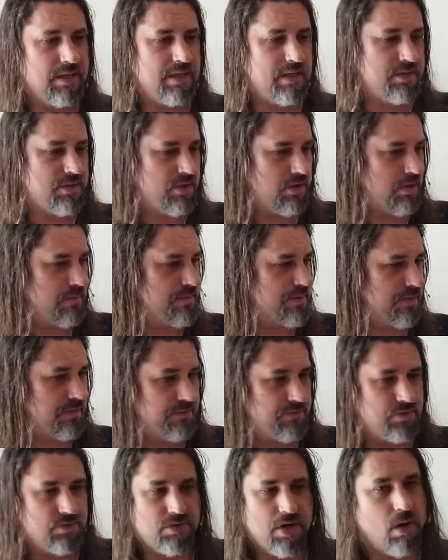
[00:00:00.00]
in terms
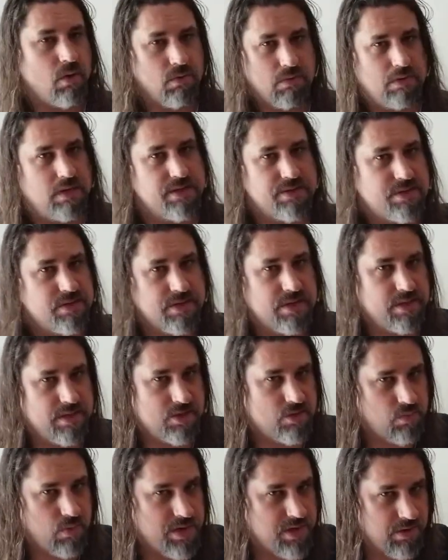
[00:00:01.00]
of don't listen to
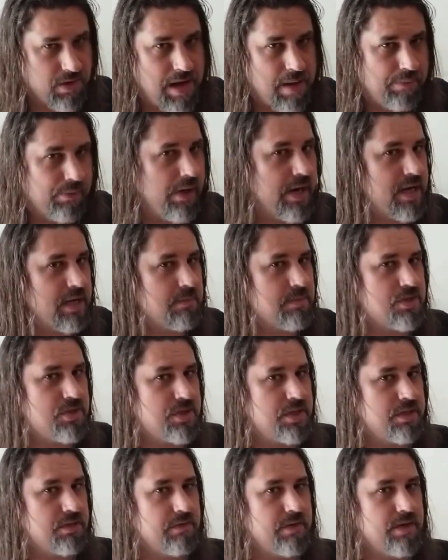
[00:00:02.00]
this when you're operating
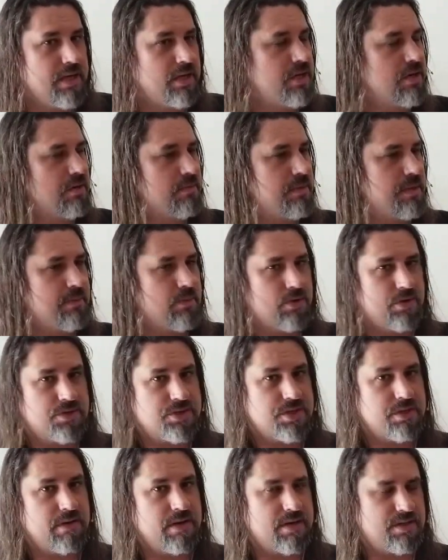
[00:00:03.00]
machinery. I couldn't be more
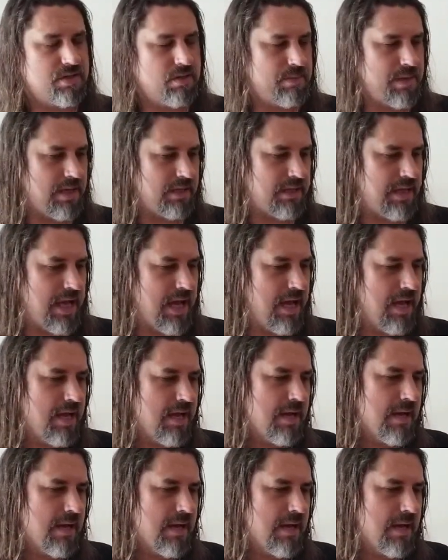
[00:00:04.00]
serious about that.